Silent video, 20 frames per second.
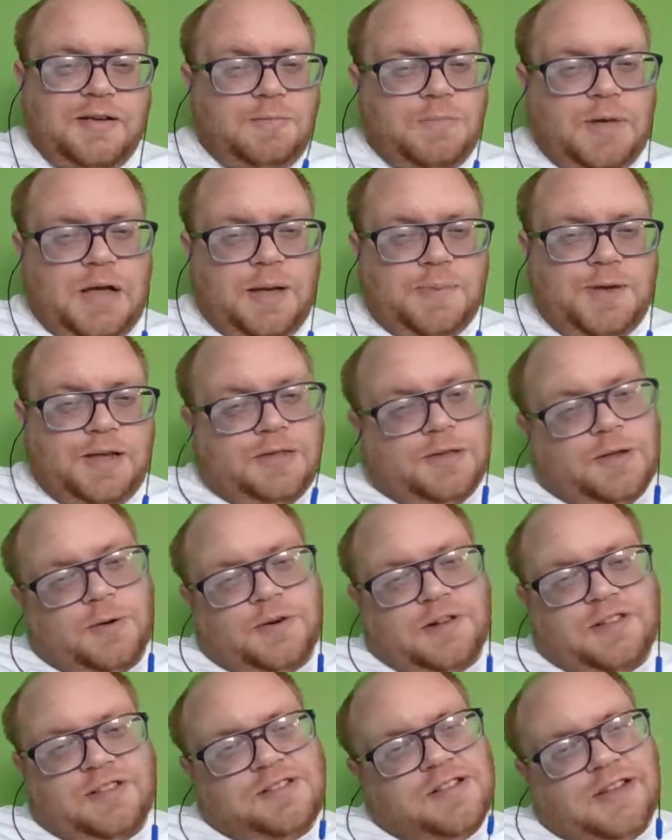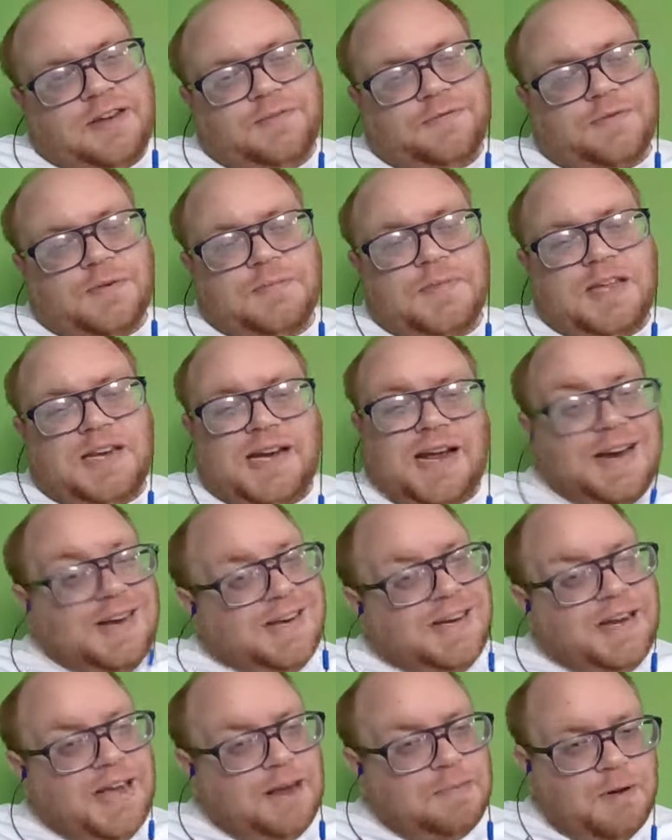Bobby and Logan scene from the
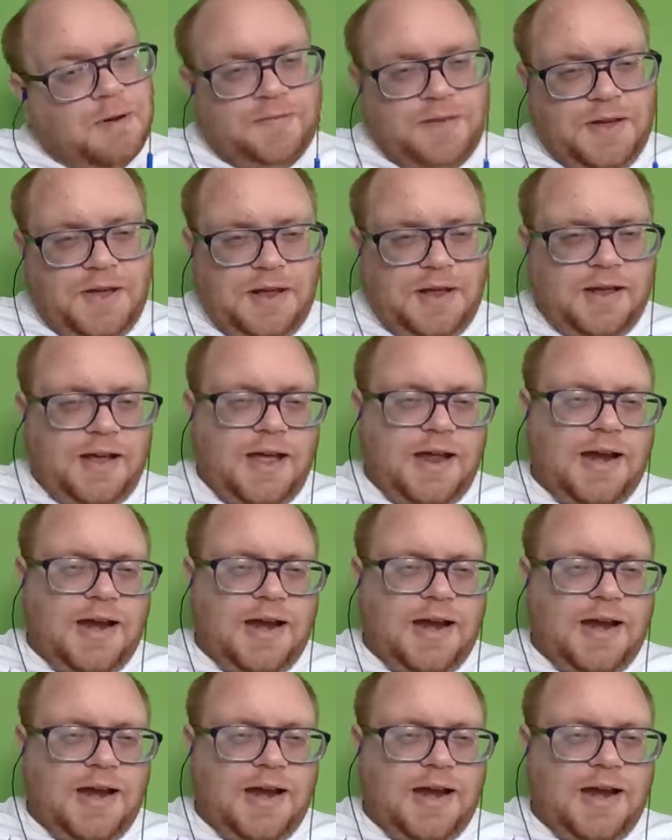99 movie.